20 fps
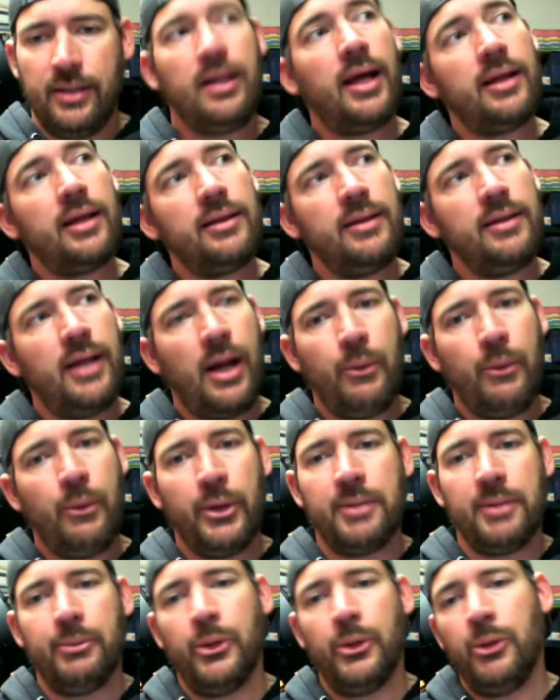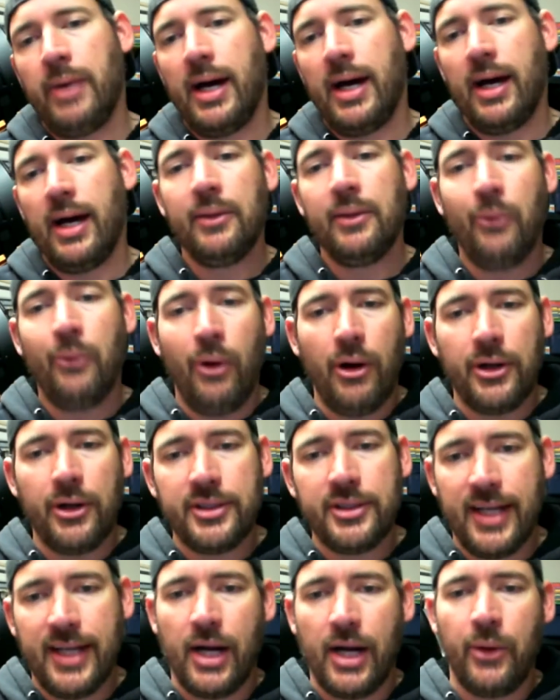like, I want the moon behind the water
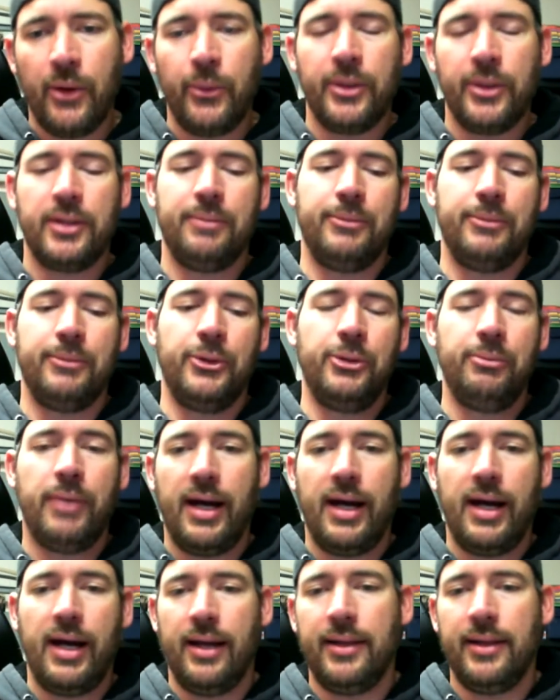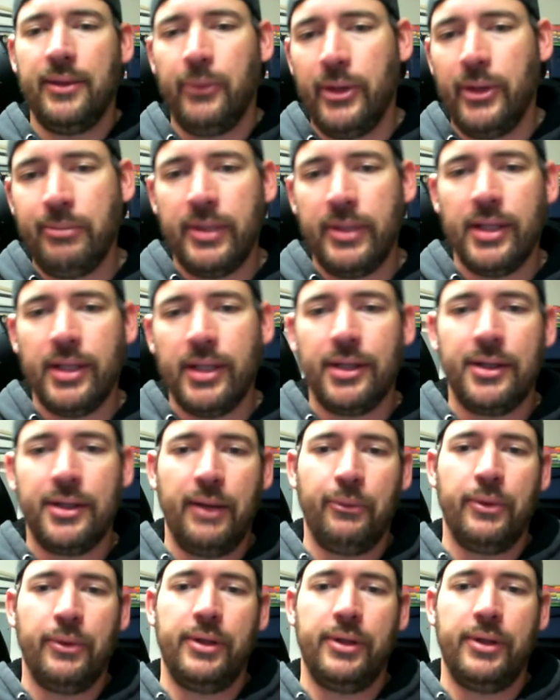tower, I want the moon behind the windmill,
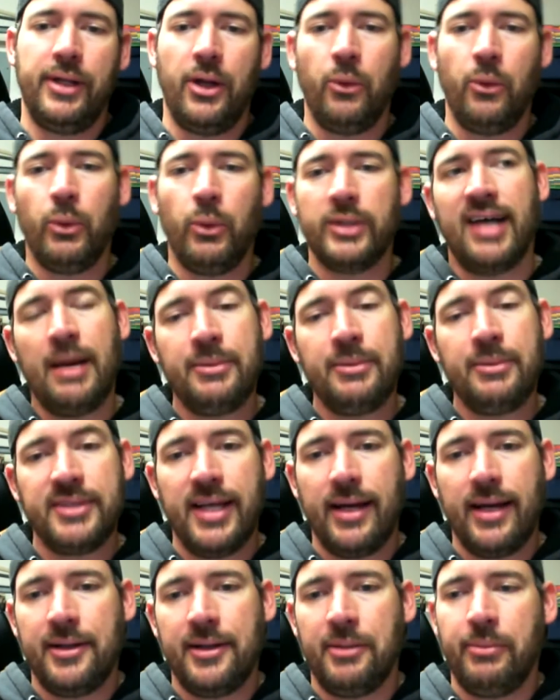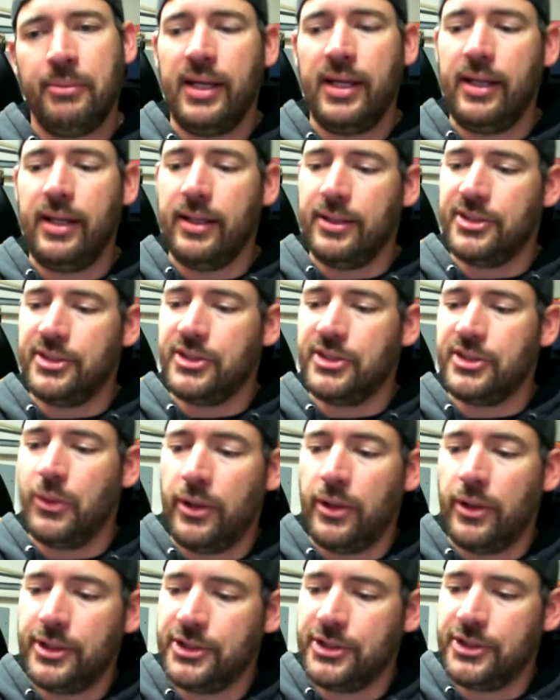I want, what time is that going to be, and
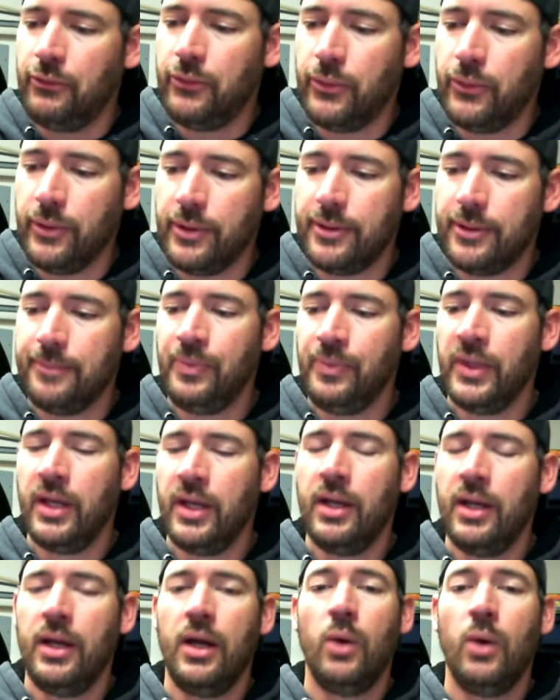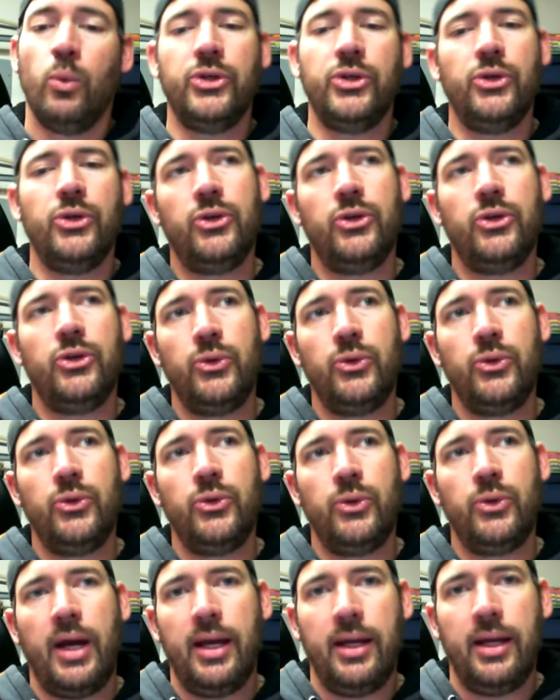so on and so forth. When you
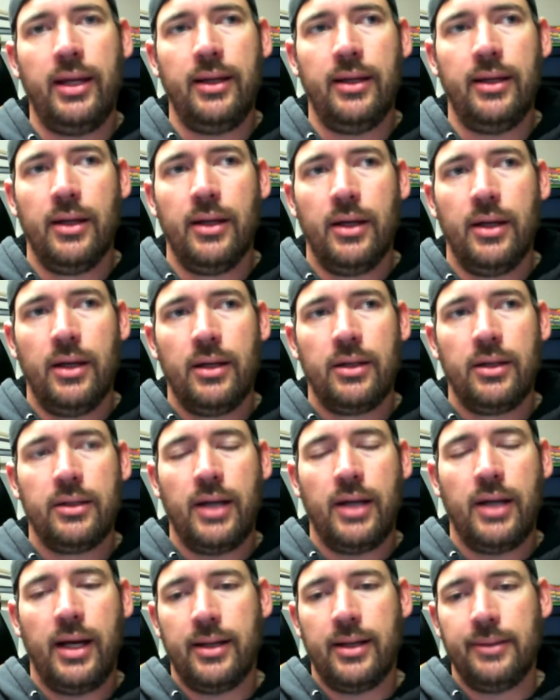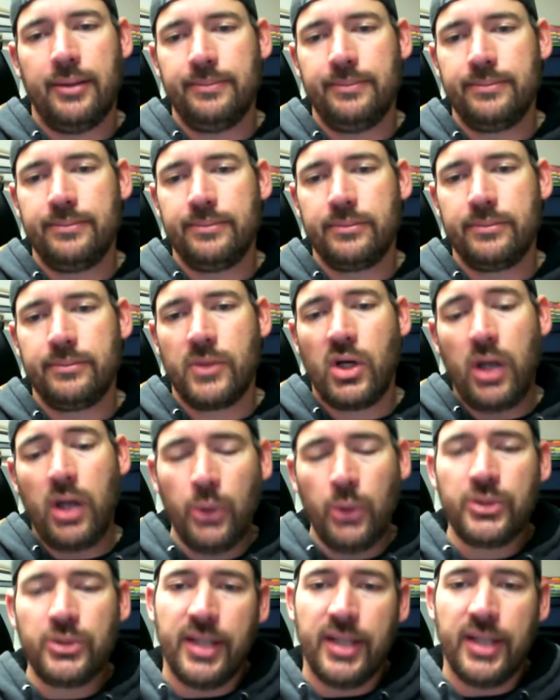do a
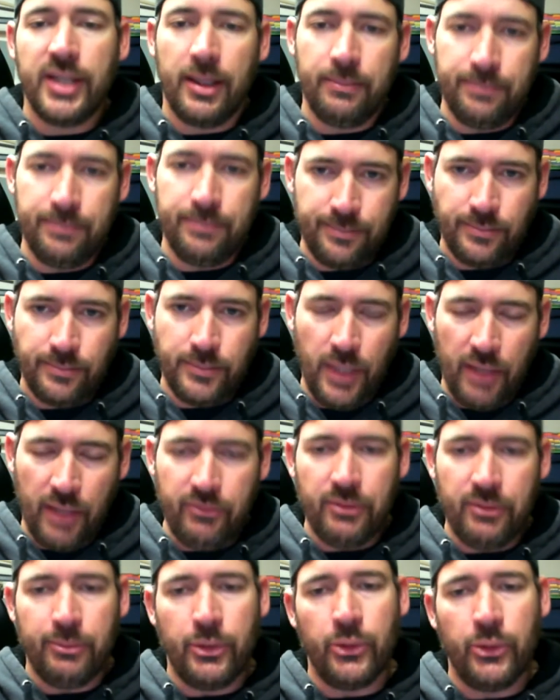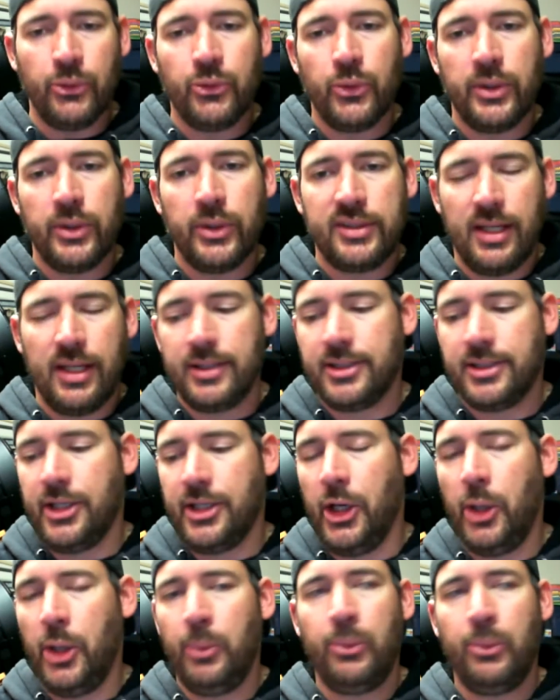close-up of the moon through a
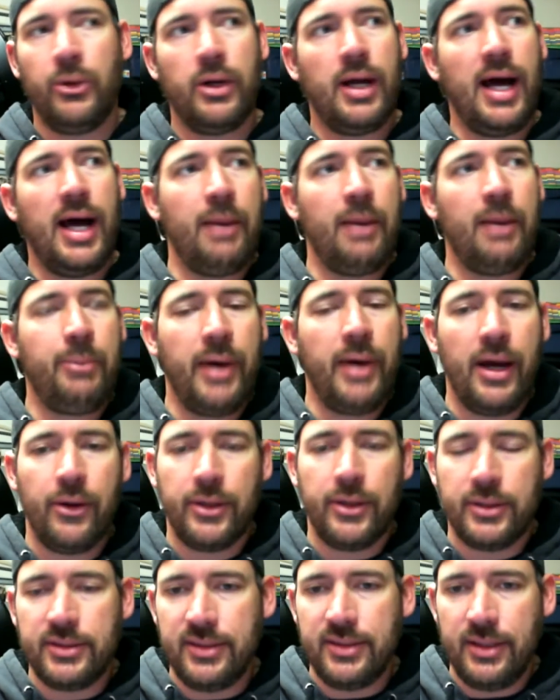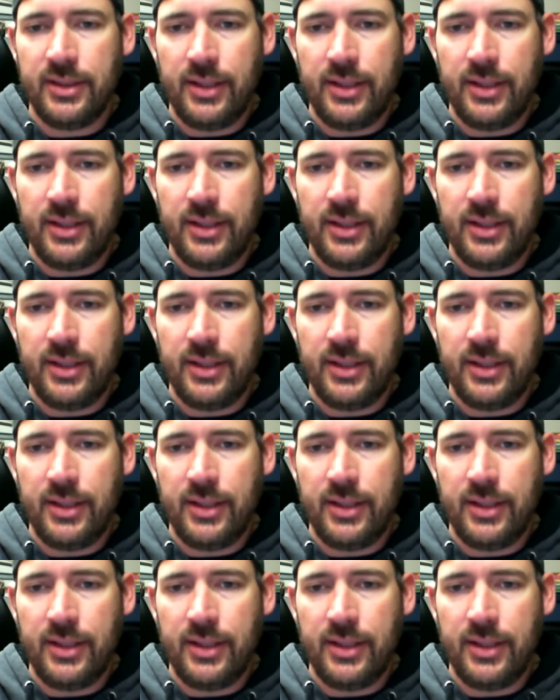telescope or a high-powered